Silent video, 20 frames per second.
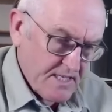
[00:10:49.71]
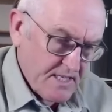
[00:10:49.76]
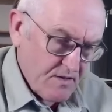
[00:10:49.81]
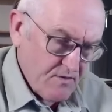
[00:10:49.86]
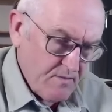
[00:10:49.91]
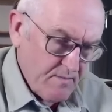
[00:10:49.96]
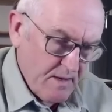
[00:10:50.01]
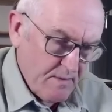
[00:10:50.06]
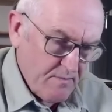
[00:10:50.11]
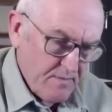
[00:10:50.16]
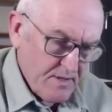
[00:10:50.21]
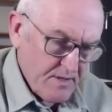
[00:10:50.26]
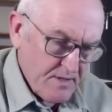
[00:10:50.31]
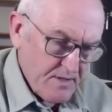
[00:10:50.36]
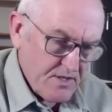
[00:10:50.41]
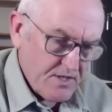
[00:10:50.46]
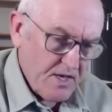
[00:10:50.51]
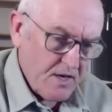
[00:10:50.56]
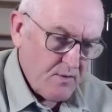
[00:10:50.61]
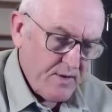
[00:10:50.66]
So remember,
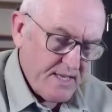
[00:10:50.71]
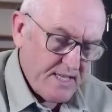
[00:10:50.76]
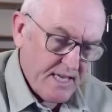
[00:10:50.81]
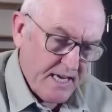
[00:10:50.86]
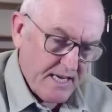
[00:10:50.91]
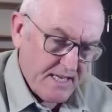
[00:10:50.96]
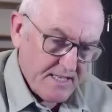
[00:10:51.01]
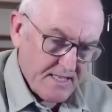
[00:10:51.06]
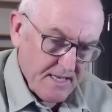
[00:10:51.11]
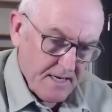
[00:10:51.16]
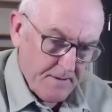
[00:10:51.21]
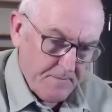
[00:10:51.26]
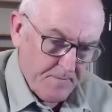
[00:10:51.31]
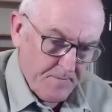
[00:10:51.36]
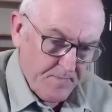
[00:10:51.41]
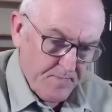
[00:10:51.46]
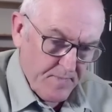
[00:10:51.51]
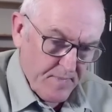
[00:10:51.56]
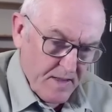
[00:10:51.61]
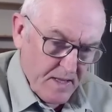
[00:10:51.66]
the ZOE data
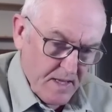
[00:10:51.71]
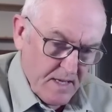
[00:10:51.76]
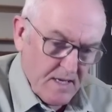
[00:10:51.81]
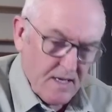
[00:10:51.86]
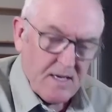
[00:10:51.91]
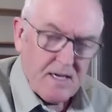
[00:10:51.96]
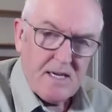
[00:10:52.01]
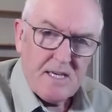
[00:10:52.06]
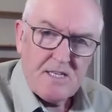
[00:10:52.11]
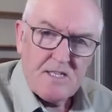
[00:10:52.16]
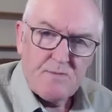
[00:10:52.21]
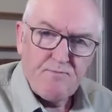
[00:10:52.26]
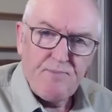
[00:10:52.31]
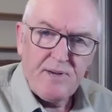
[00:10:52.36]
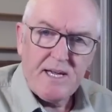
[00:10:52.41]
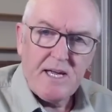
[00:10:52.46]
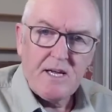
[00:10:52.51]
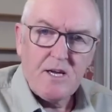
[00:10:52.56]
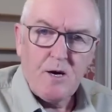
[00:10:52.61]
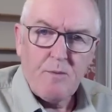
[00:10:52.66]
is
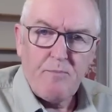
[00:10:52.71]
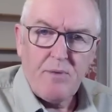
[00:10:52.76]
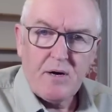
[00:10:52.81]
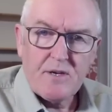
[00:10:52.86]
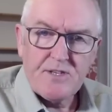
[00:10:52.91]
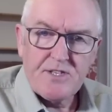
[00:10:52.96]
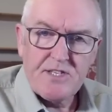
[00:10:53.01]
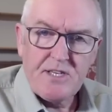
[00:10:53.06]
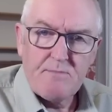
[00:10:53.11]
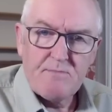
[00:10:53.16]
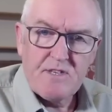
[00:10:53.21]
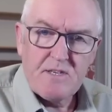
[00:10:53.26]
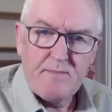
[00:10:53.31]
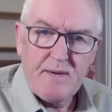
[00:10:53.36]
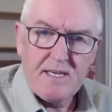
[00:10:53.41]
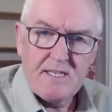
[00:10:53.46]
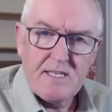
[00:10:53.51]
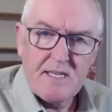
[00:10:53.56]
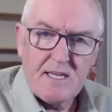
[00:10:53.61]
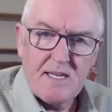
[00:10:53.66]
picking up on
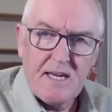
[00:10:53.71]
symptomatic